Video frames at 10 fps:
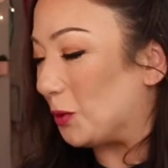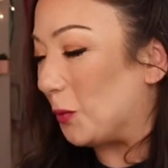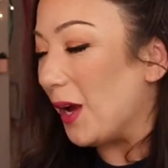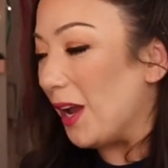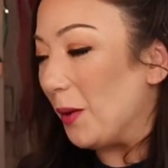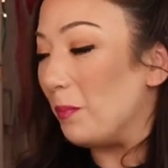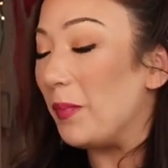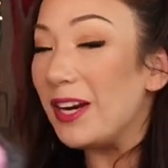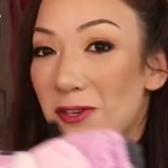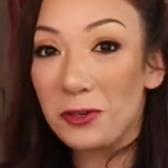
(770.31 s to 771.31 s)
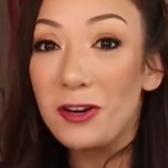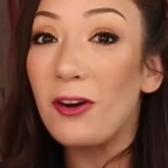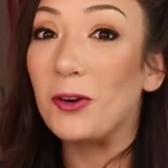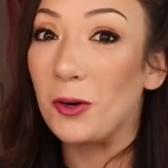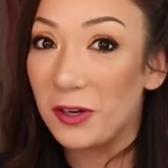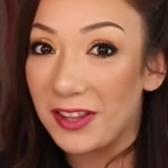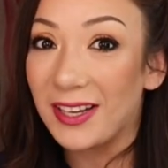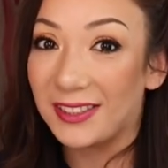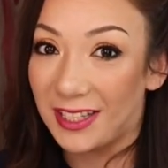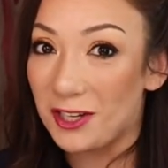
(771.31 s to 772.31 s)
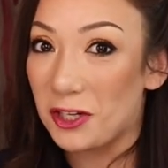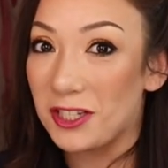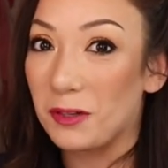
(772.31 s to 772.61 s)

So make sure y'all go to that section